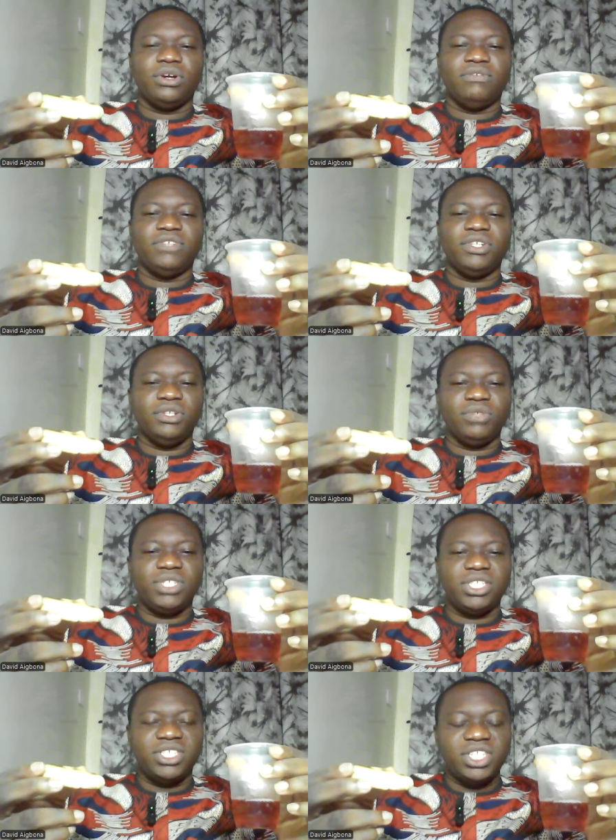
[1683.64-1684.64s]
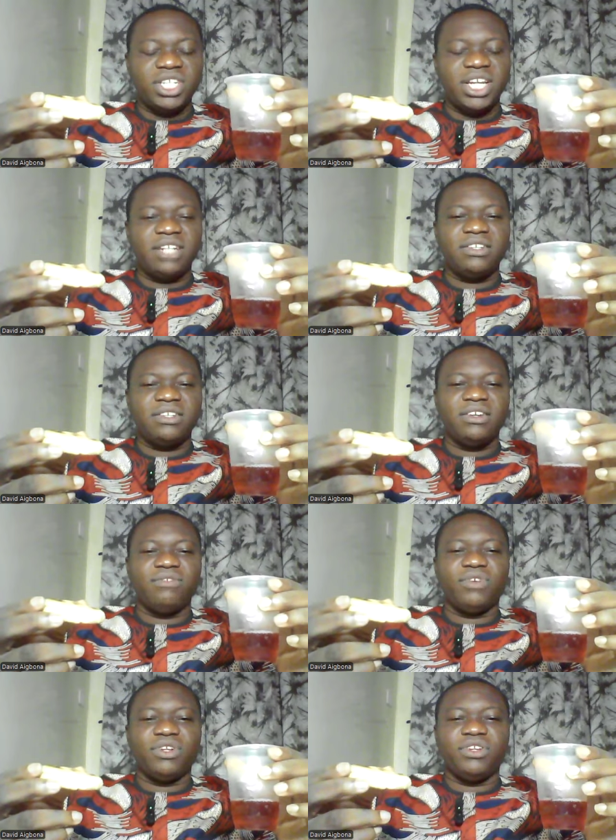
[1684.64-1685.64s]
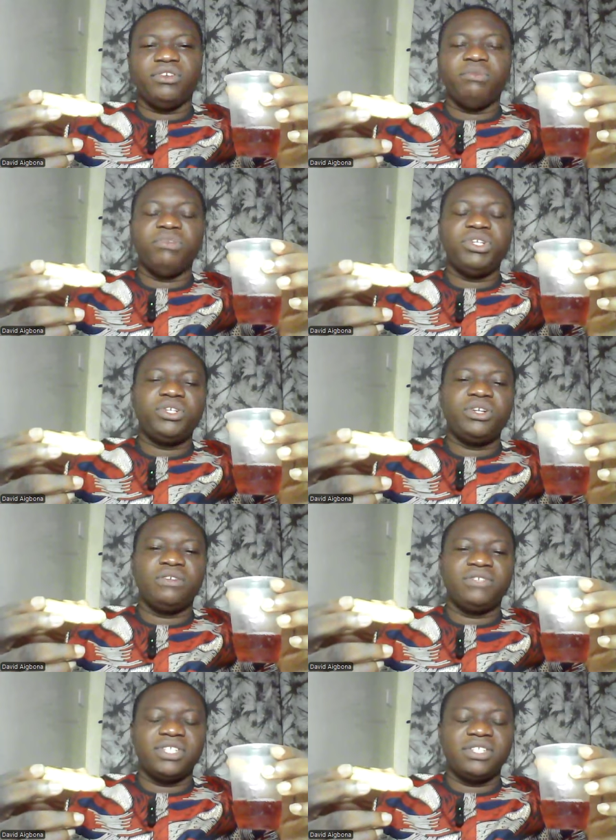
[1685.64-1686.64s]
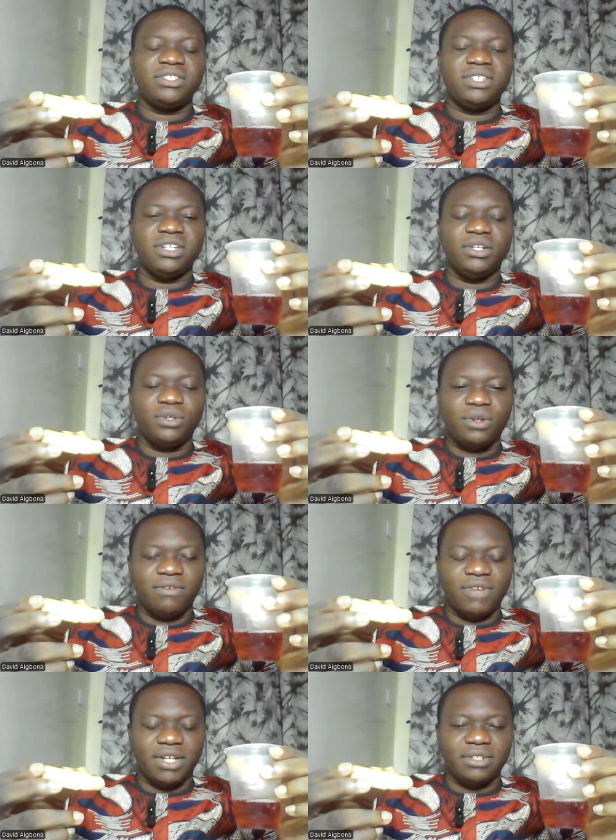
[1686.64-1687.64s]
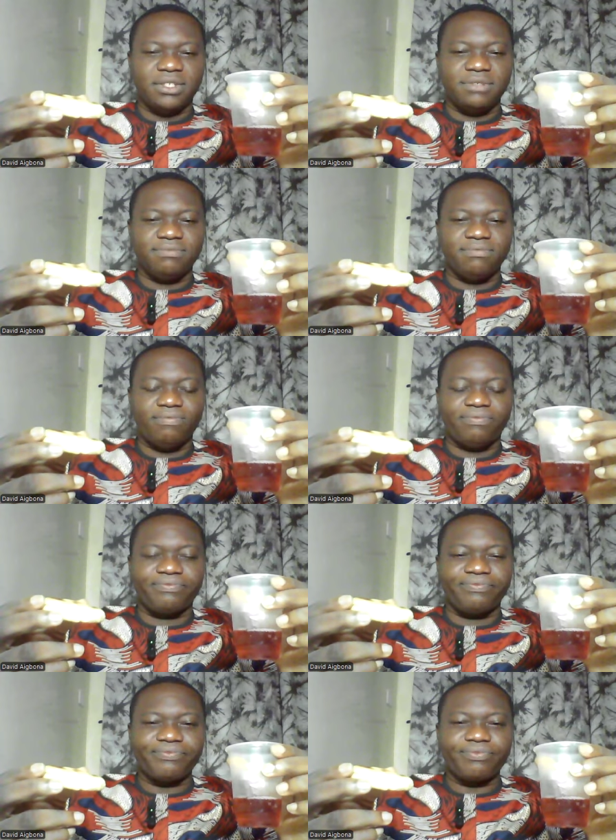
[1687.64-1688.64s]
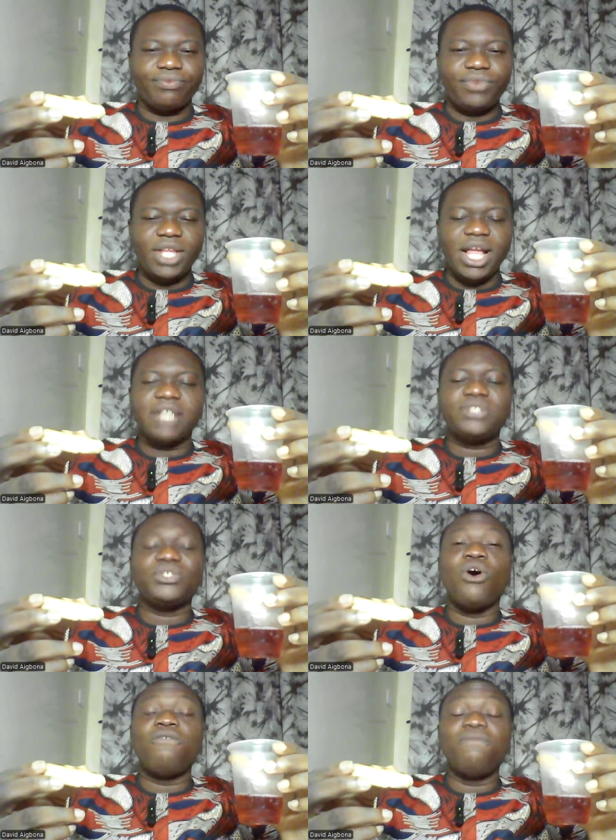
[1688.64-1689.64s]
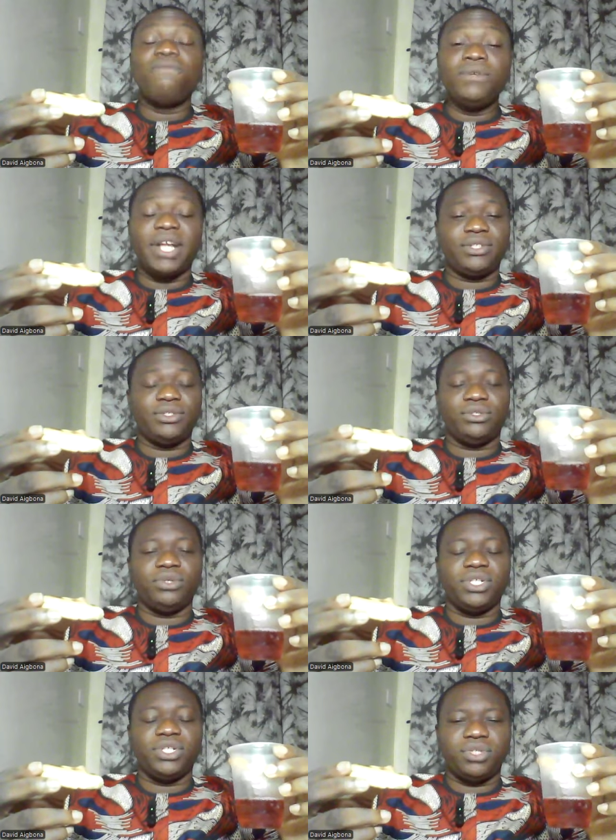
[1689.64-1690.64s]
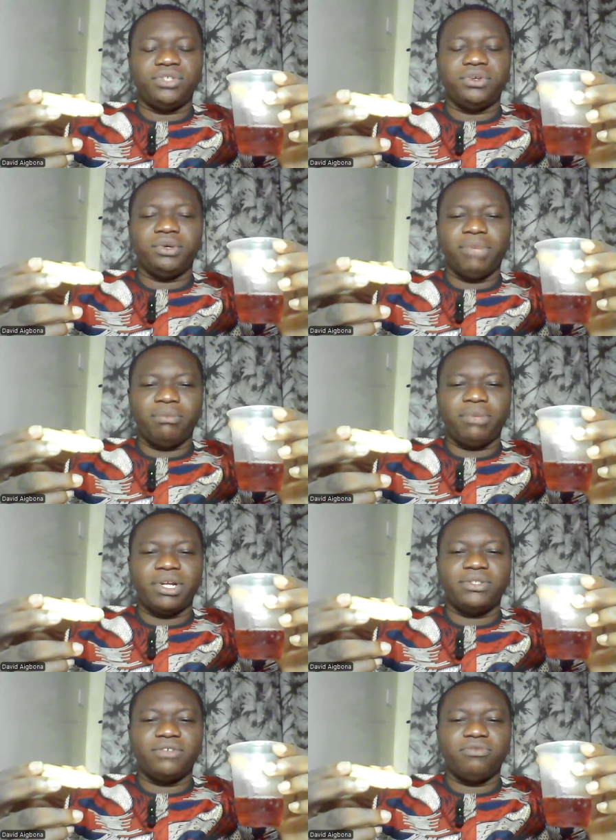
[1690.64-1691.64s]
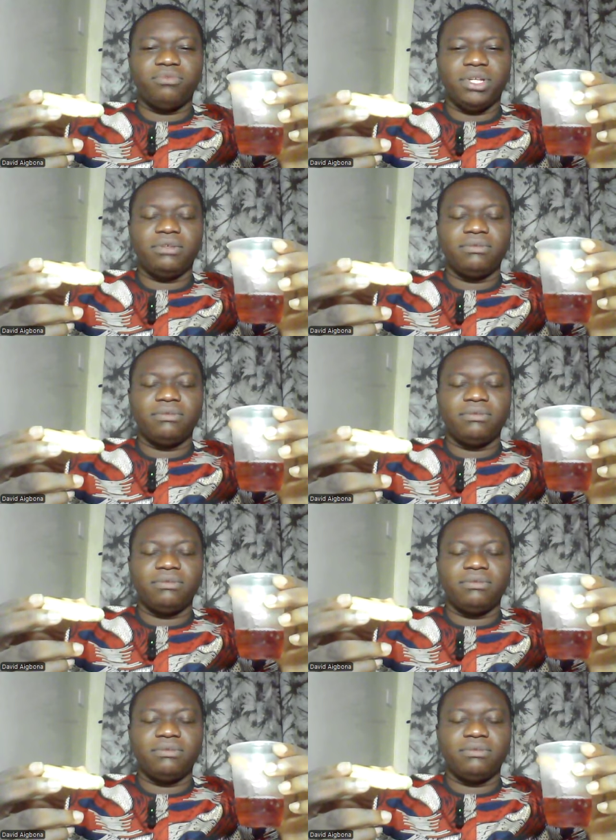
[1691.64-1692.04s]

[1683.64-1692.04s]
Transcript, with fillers: of the which is shed for the remission of sins in the new covenant. As often as you do it, do it in remembrance of me.